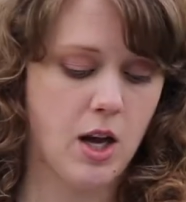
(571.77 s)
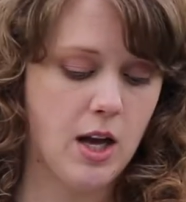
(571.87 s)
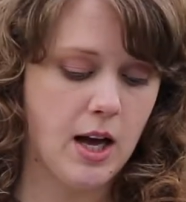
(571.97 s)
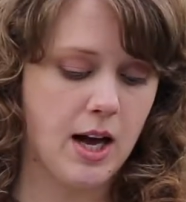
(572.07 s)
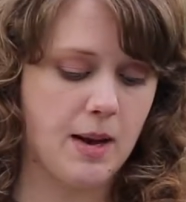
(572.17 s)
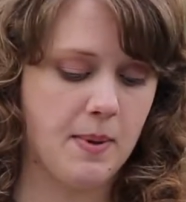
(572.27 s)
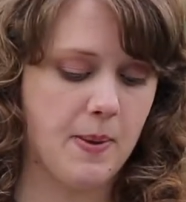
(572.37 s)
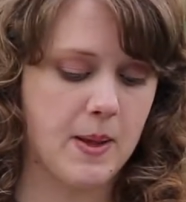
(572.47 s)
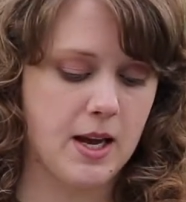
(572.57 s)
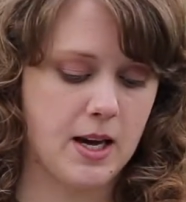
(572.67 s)
And
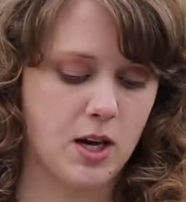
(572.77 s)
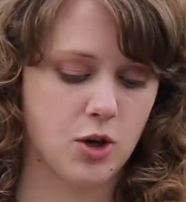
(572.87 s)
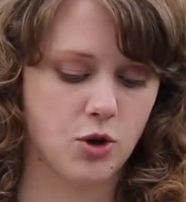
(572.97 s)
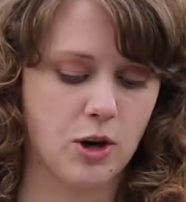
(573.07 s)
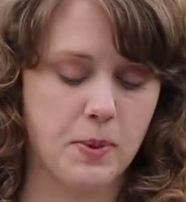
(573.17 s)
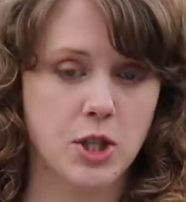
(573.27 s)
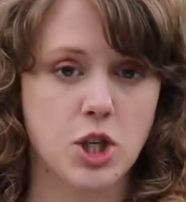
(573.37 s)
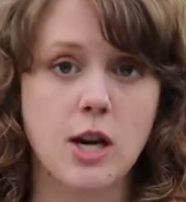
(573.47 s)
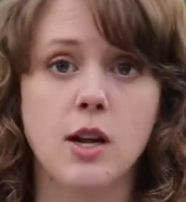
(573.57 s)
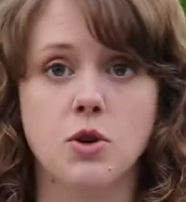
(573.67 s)
then Creeping
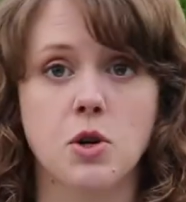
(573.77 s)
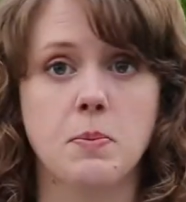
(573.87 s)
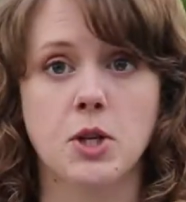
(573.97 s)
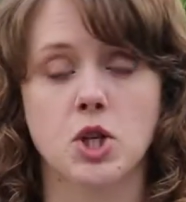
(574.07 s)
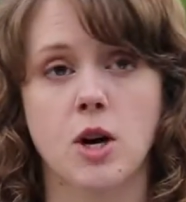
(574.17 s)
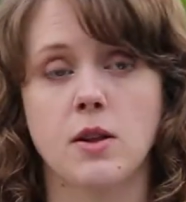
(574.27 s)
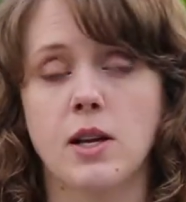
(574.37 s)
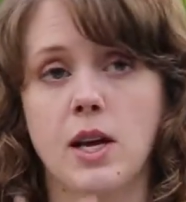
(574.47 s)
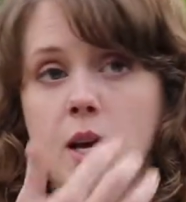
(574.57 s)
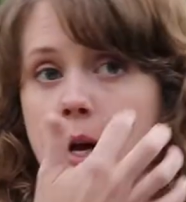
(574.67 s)
Jenny and Creeping
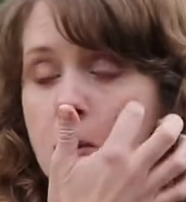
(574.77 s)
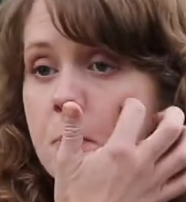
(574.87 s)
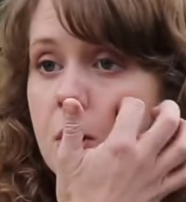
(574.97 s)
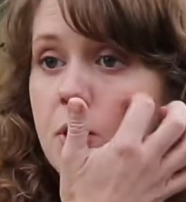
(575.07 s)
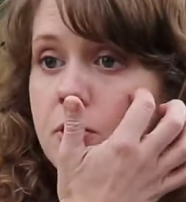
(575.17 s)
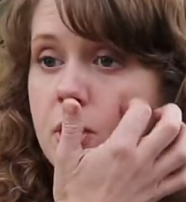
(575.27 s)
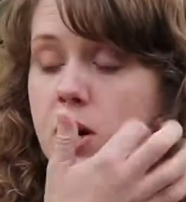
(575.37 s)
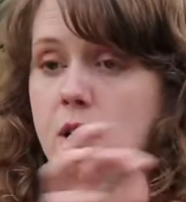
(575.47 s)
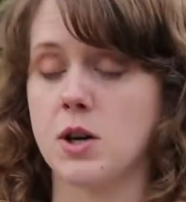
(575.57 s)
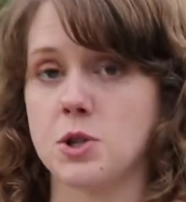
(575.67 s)
Charlie, both
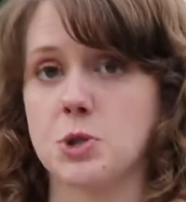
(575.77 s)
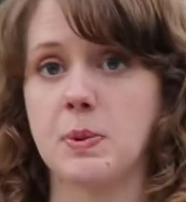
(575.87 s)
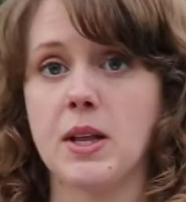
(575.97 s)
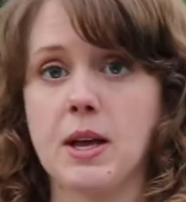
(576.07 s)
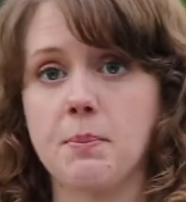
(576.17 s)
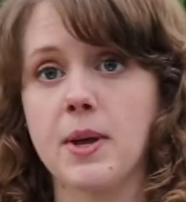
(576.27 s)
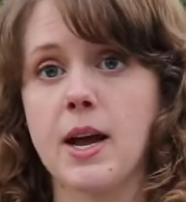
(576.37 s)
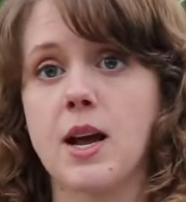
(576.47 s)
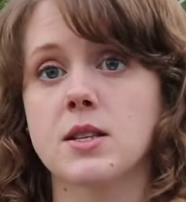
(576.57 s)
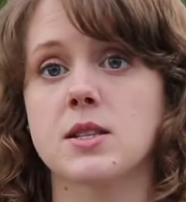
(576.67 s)
are spilling
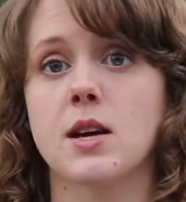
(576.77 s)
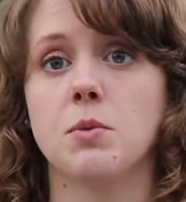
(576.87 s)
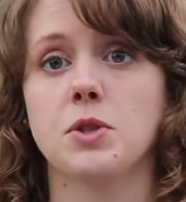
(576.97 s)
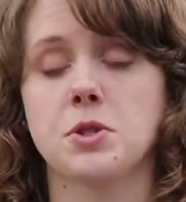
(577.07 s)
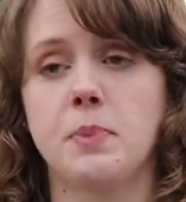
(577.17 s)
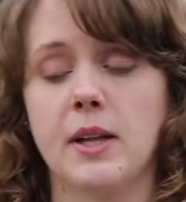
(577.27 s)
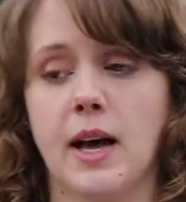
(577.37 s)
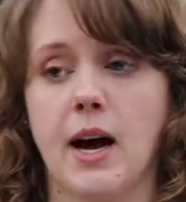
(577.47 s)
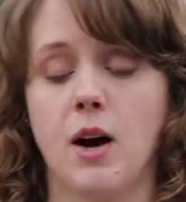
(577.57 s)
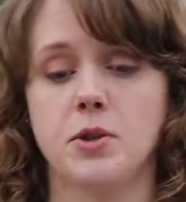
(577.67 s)
plants that will spill
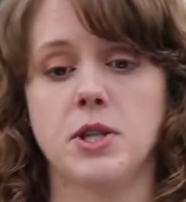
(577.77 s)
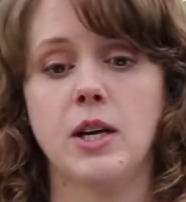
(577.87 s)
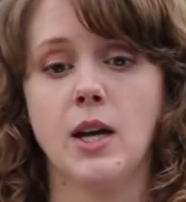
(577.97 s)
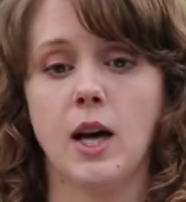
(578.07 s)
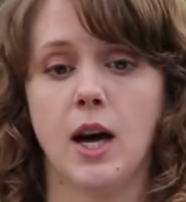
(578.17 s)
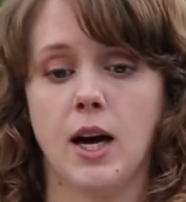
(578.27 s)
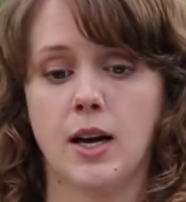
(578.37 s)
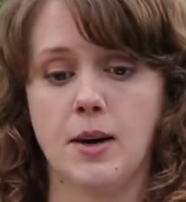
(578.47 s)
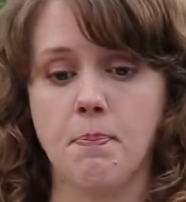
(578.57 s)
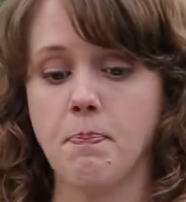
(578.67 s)
out
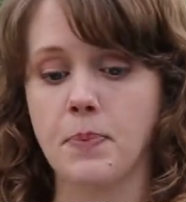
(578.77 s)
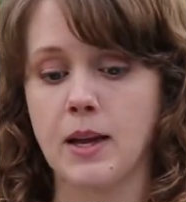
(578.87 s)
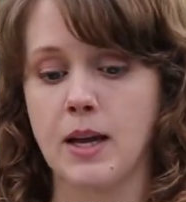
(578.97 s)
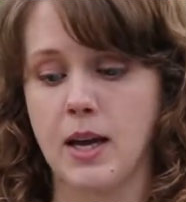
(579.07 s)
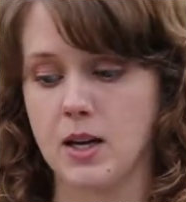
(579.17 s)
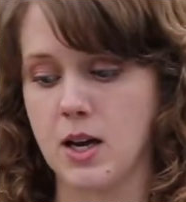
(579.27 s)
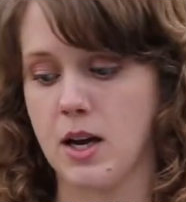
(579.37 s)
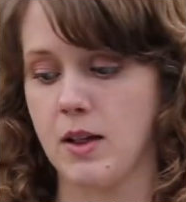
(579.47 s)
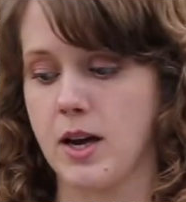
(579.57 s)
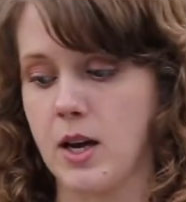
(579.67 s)
and kind
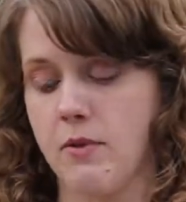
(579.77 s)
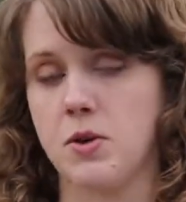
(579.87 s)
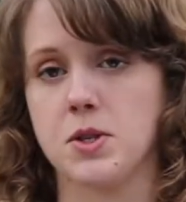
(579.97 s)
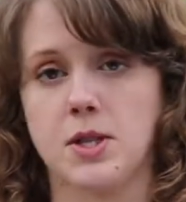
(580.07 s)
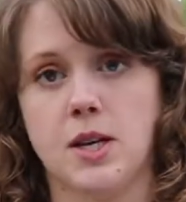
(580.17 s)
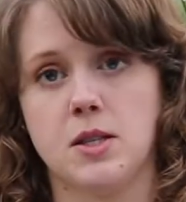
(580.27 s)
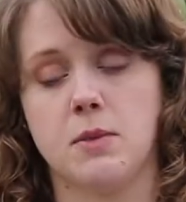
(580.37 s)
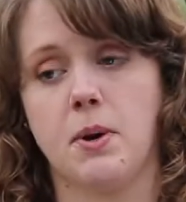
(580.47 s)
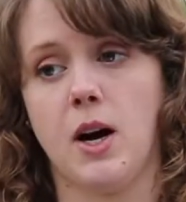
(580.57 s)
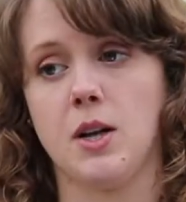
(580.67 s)
of like cover the sides of the
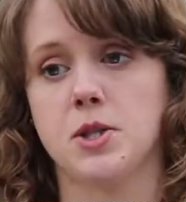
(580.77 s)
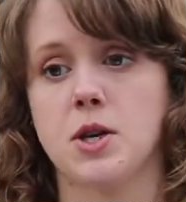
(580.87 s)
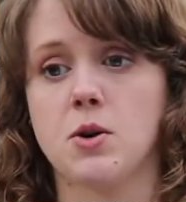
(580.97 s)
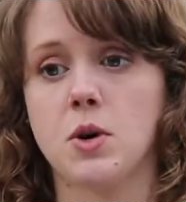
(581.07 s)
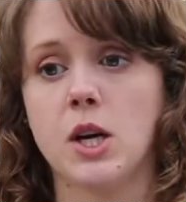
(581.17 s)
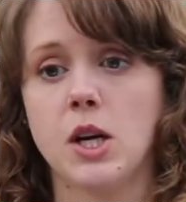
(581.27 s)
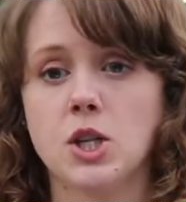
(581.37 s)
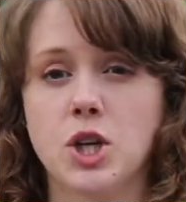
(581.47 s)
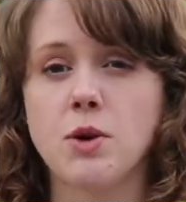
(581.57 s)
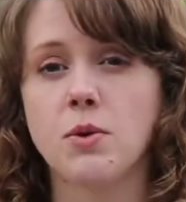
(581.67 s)
pot. So
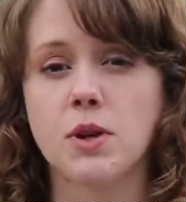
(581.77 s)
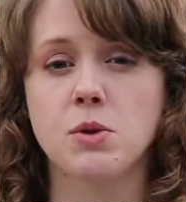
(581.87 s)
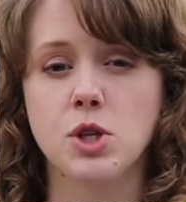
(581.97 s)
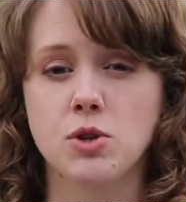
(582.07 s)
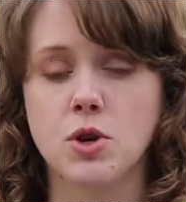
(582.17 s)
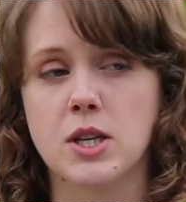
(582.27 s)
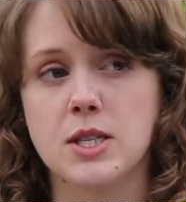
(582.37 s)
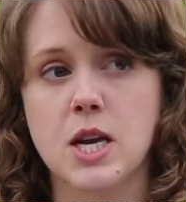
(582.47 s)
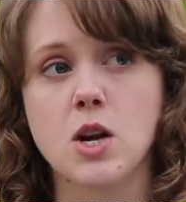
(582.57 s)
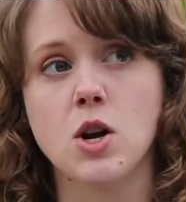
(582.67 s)
generally when you do a
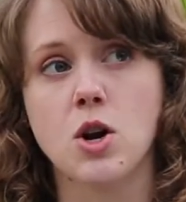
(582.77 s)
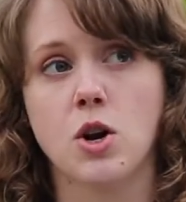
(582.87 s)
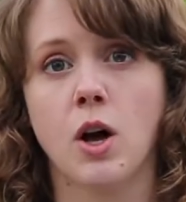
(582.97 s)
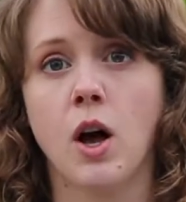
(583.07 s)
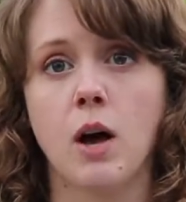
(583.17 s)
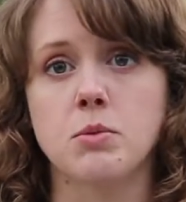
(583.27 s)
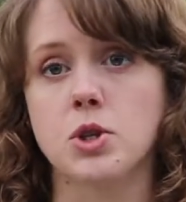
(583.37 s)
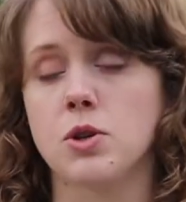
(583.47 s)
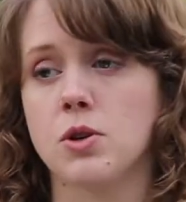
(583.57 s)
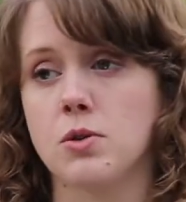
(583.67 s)
container, I'm
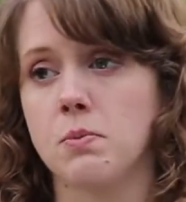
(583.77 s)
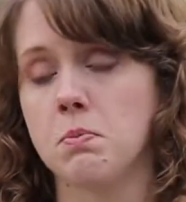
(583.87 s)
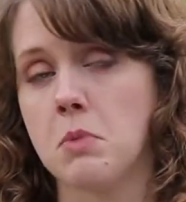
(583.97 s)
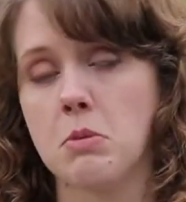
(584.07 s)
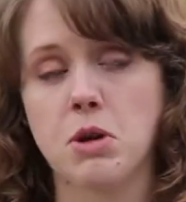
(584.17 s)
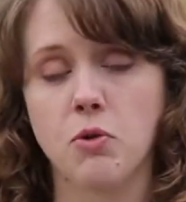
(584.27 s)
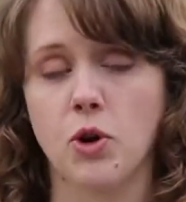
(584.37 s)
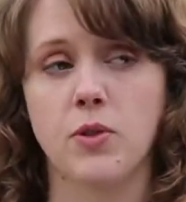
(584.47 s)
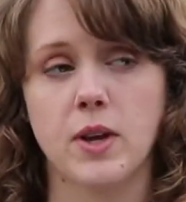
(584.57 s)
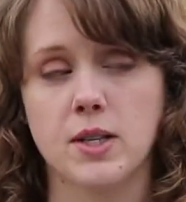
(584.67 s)
sure maybe you've
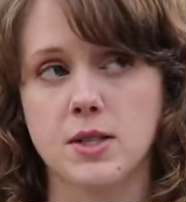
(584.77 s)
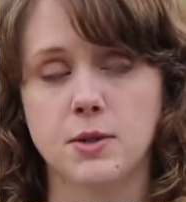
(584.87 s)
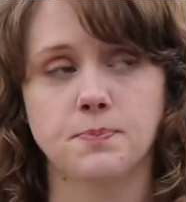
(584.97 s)
heard this,